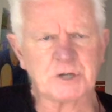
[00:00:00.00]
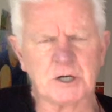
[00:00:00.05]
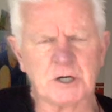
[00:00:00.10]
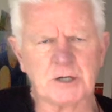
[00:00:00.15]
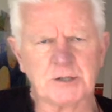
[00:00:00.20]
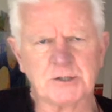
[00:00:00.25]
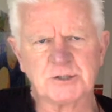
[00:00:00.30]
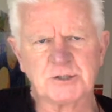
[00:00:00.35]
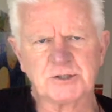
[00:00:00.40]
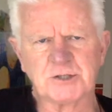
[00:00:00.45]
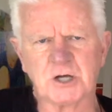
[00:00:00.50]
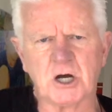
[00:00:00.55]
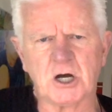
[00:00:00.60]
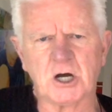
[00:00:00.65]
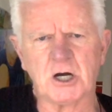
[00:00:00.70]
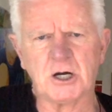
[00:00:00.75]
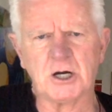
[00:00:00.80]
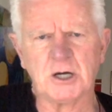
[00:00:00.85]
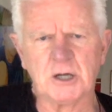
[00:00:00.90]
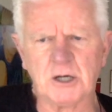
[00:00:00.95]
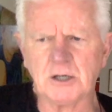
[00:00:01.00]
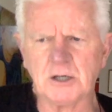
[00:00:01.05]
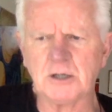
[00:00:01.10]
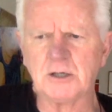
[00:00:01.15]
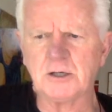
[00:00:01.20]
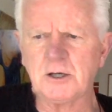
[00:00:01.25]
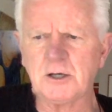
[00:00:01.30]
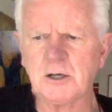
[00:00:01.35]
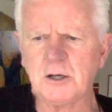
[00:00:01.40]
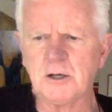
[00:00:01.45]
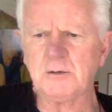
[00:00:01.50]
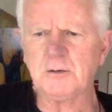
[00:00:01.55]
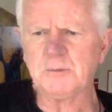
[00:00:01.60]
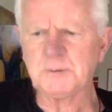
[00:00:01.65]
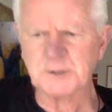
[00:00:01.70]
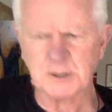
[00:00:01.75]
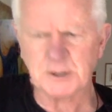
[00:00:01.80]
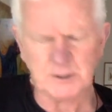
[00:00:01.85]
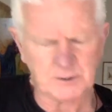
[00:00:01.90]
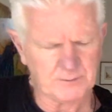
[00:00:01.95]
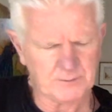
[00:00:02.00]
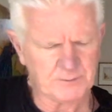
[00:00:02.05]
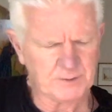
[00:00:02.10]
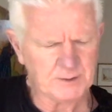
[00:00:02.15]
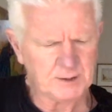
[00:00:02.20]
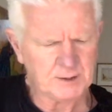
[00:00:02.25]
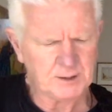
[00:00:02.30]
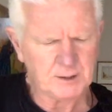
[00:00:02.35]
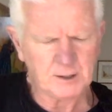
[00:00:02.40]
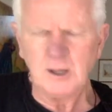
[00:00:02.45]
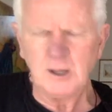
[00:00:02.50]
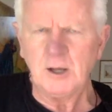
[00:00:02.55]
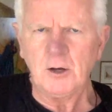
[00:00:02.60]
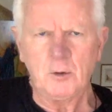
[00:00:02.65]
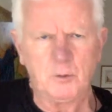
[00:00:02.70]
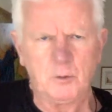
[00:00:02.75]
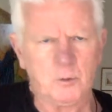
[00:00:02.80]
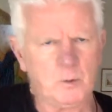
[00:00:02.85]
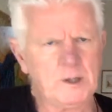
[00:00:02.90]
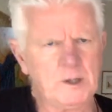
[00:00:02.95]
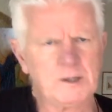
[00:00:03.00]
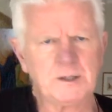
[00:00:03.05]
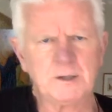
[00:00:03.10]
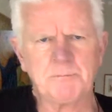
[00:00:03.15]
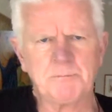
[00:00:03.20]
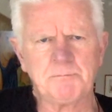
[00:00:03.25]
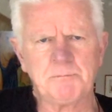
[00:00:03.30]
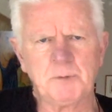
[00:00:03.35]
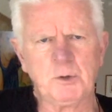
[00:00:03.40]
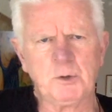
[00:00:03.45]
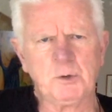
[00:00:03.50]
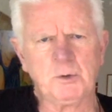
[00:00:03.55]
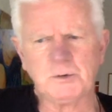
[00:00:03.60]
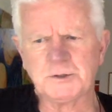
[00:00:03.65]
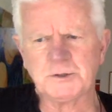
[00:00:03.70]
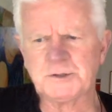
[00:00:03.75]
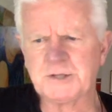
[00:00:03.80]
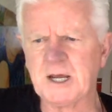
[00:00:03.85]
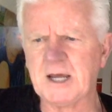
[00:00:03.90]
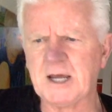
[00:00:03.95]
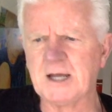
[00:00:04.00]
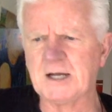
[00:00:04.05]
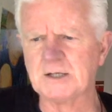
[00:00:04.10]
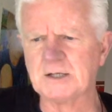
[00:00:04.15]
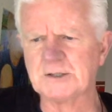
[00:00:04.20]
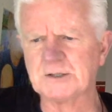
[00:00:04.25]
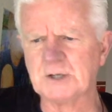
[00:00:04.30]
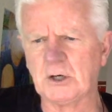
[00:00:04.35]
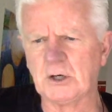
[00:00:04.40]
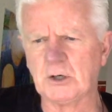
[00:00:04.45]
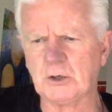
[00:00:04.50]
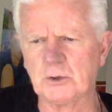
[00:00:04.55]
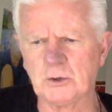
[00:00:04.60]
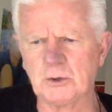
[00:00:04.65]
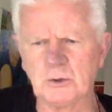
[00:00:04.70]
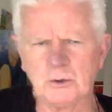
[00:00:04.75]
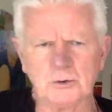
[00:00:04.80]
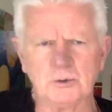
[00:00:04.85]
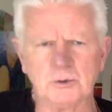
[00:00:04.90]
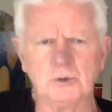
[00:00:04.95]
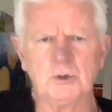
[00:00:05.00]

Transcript: other's charms when the moon settles low,